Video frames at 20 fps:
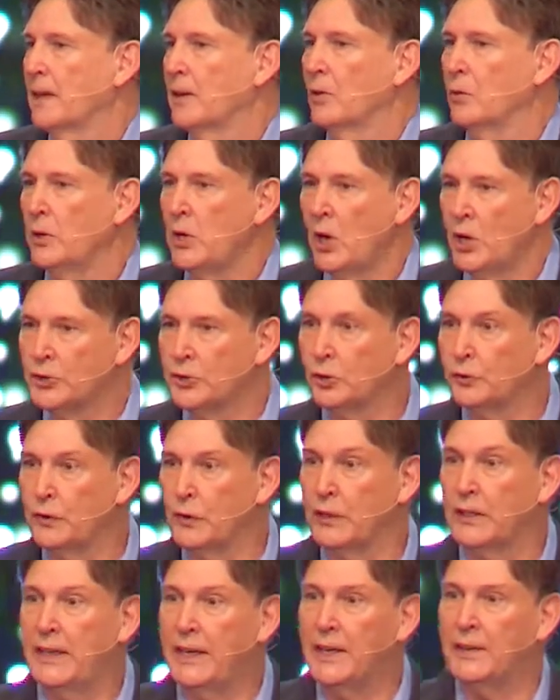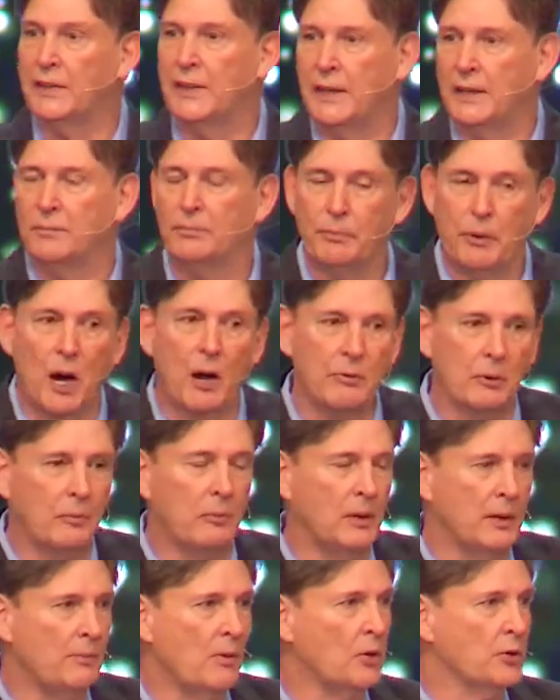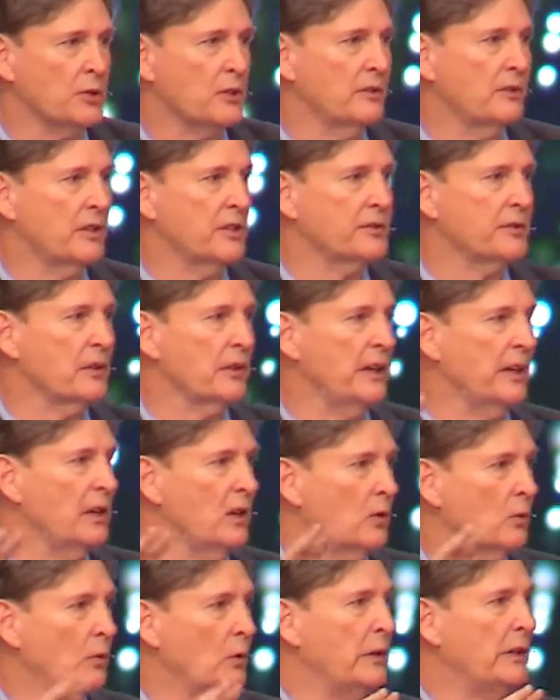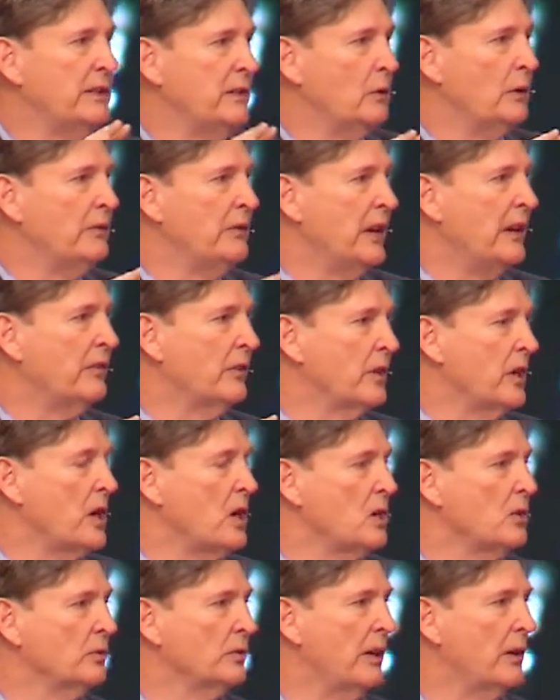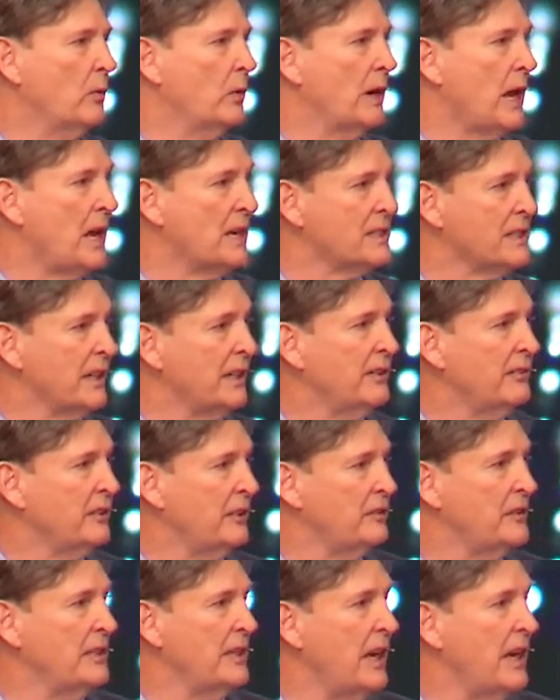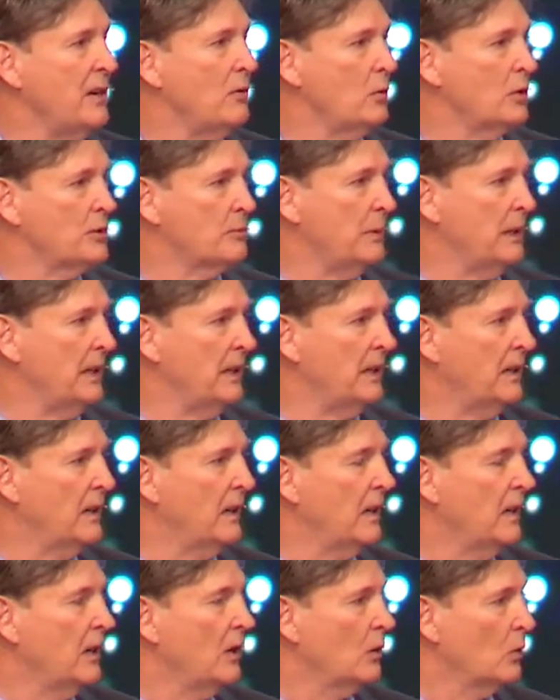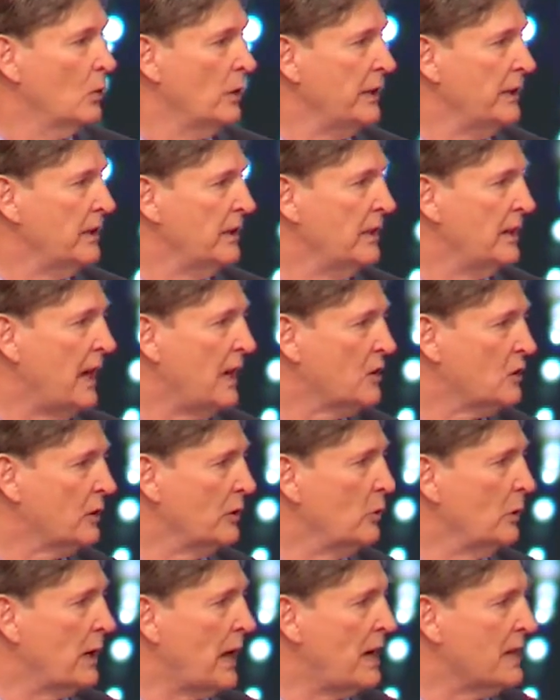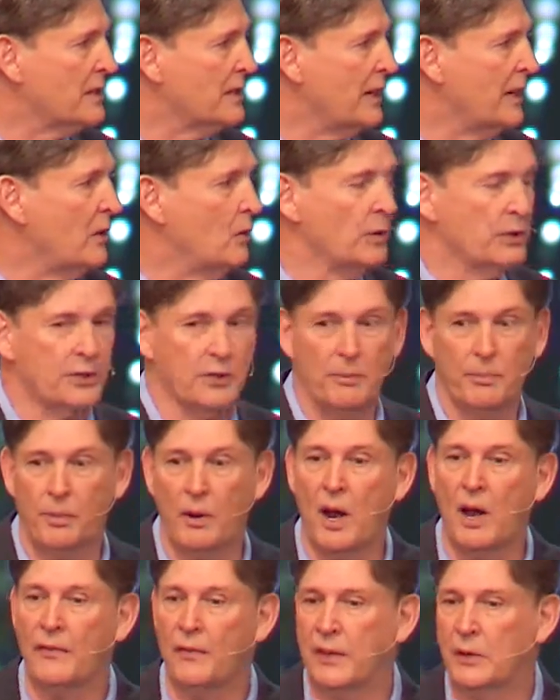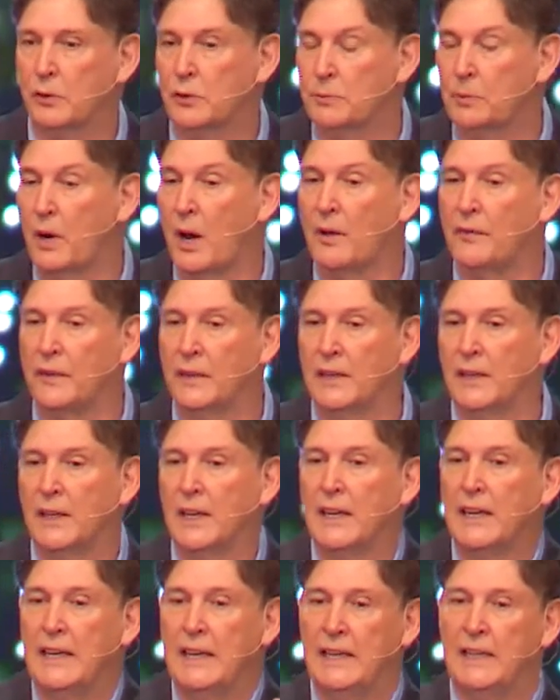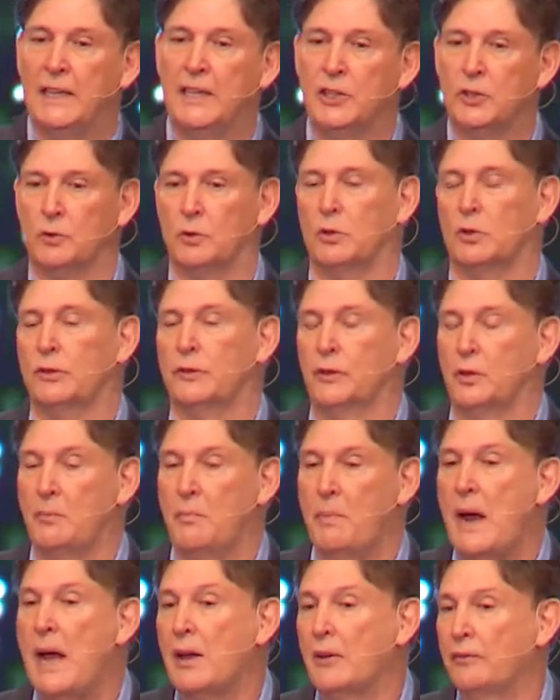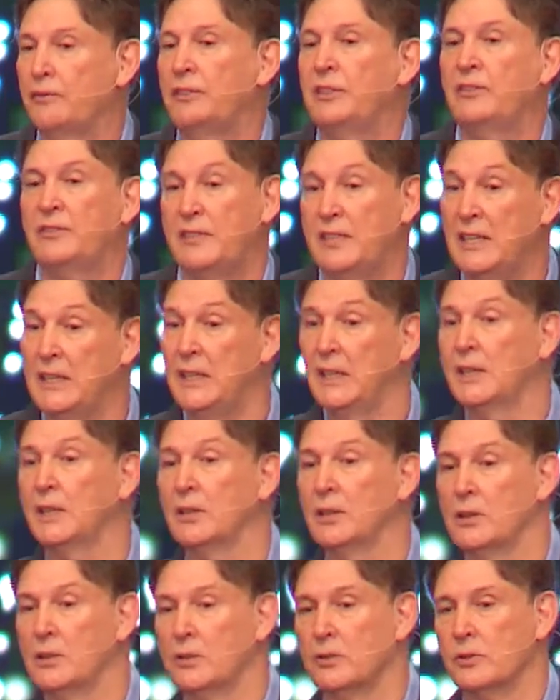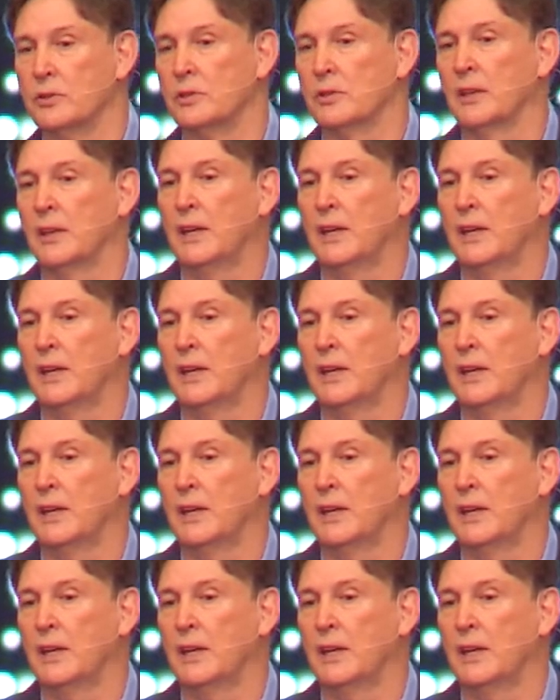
We also forget that, probably most of us forget, or we've never known, that when Isaiah 58 was being written, actually when Isaiah was the prophet, he was prophet in Israel for about 50 years.